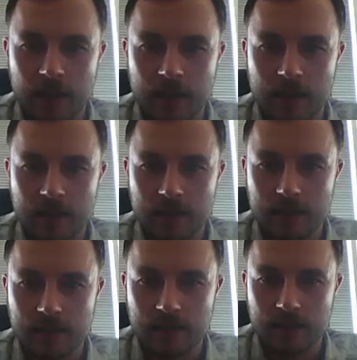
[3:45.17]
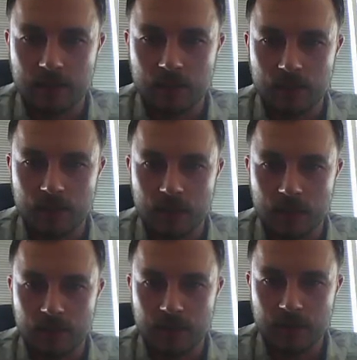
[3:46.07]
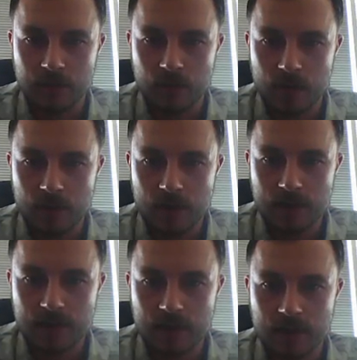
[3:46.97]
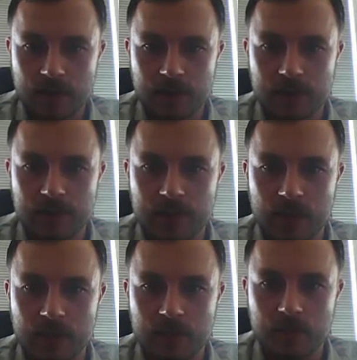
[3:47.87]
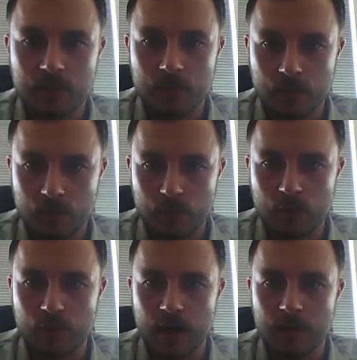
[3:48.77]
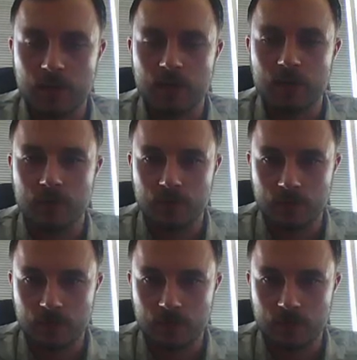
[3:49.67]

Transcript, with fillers: and it's under uh, rendering parameters and there it is standard parameter